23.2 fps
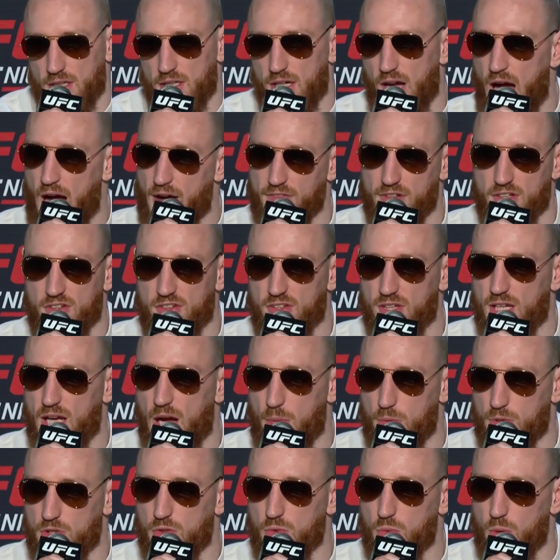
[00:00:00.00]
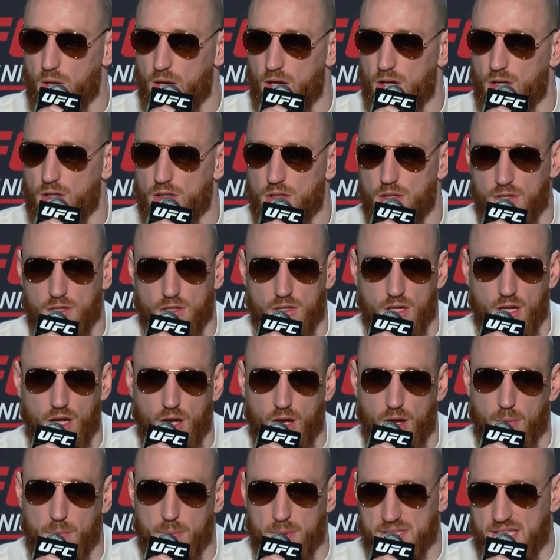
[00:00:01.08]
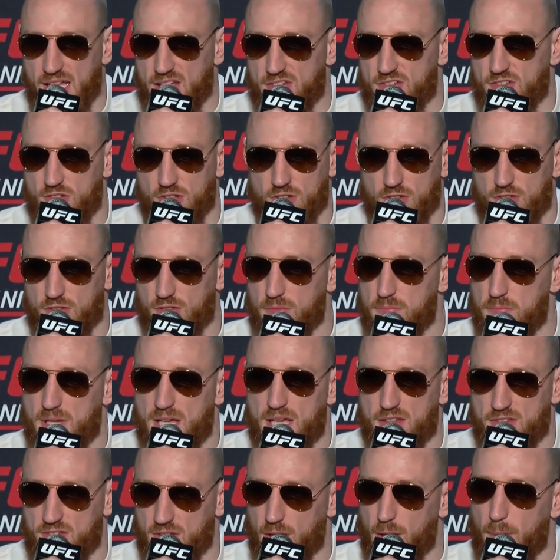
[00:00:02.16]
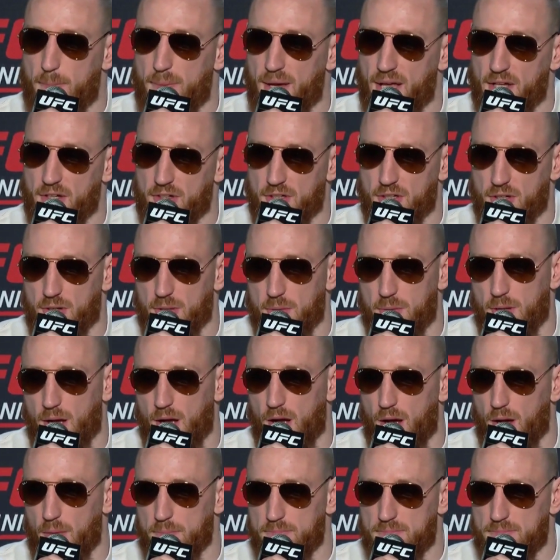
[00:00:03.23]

obviously I would do well. But that's just me as a competitor.